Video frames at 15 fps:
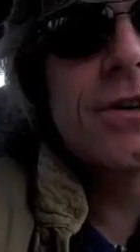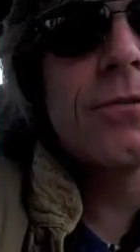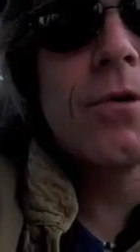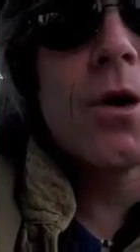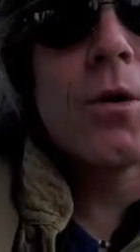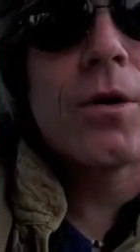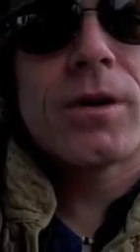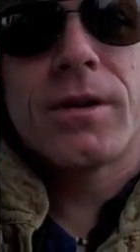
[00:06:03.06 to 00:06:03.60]
gonna
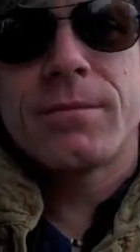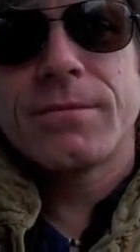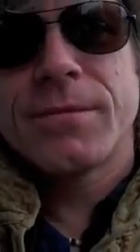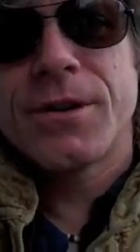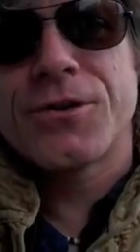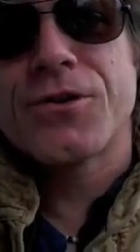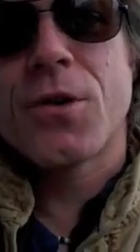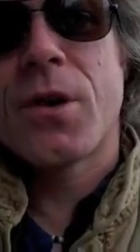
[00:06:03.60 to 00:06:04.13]
roll with
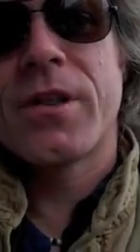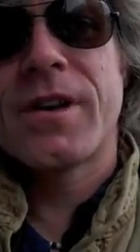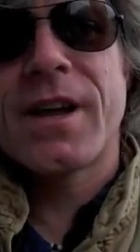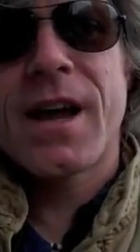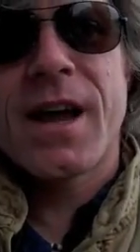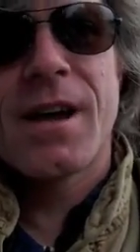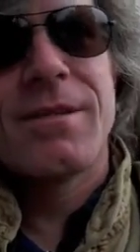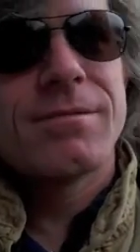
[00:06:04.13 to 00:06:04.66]
it. Enjoy the
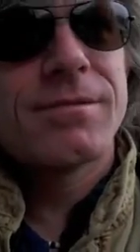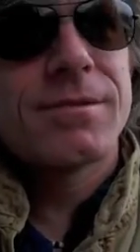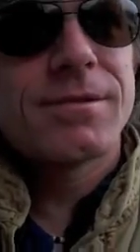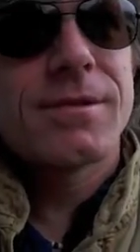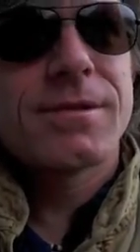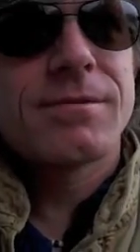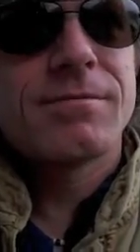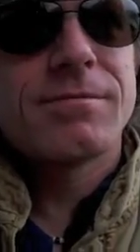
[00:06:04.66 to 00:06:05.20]
day.
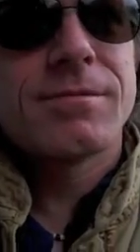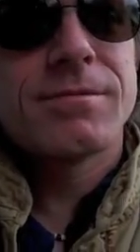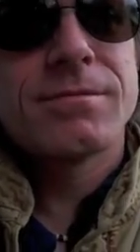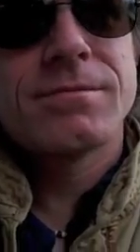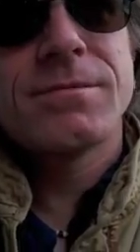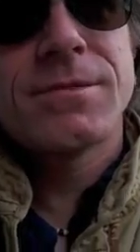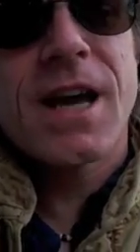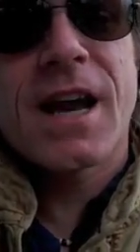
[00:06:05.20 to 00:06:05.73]

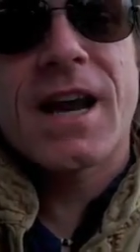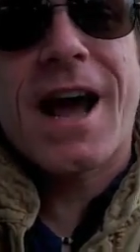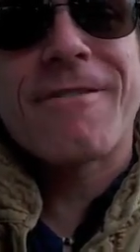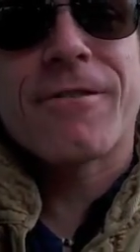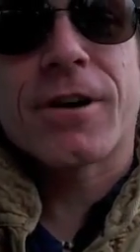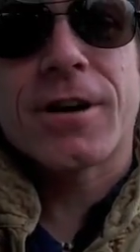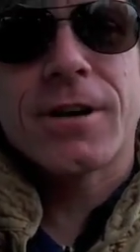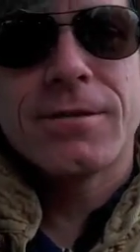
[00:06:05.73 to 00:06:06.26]
Stay in
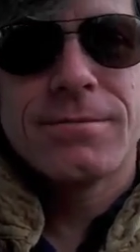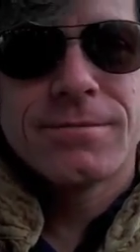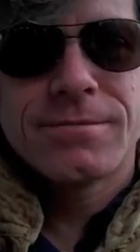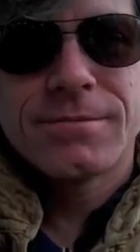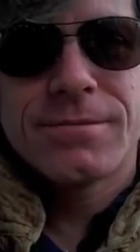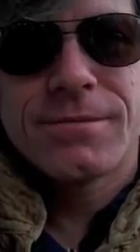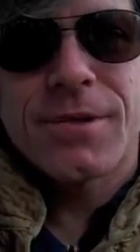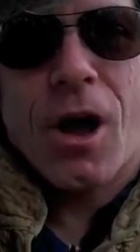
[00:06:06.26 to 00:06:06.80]
Africa.
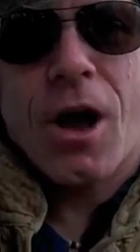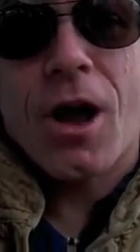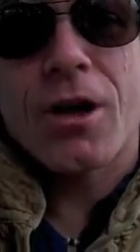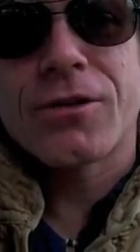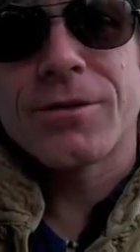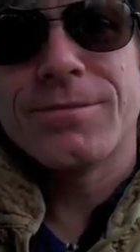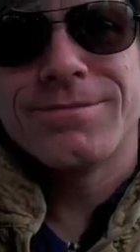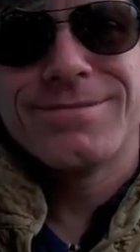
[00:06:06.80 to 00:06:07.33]

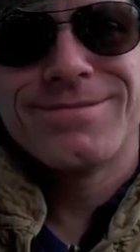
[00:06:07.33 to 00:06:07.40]
Awesome.